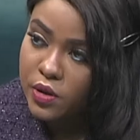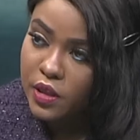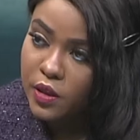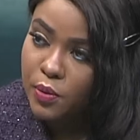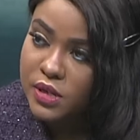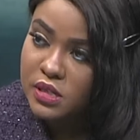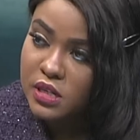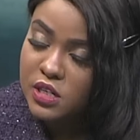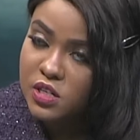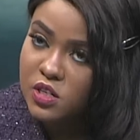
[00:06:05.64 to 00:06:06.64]
that the
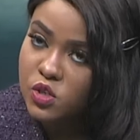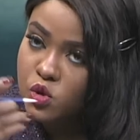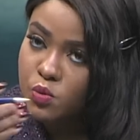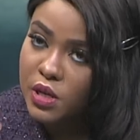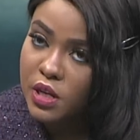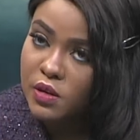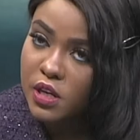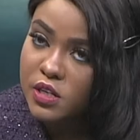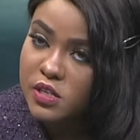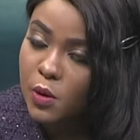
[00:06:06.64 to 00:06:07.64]
president needs to be
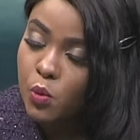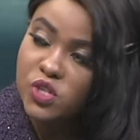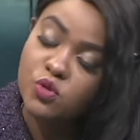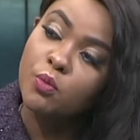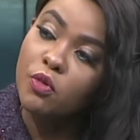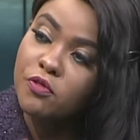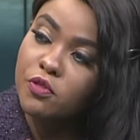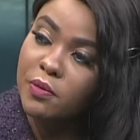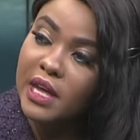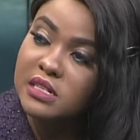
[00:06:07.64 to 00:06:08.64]
in some ways removed
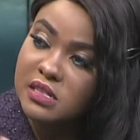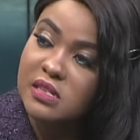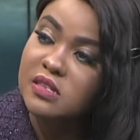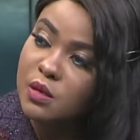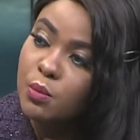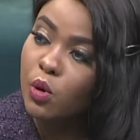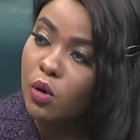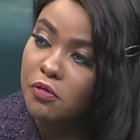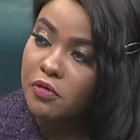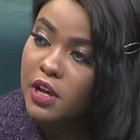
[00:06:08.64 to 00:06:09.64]
from that as a symbol
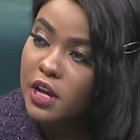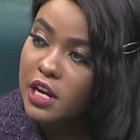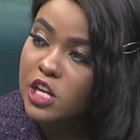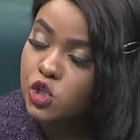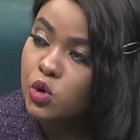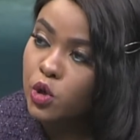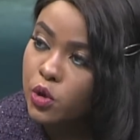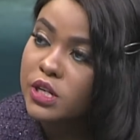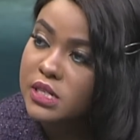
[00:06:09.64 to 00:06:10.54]
of national unity?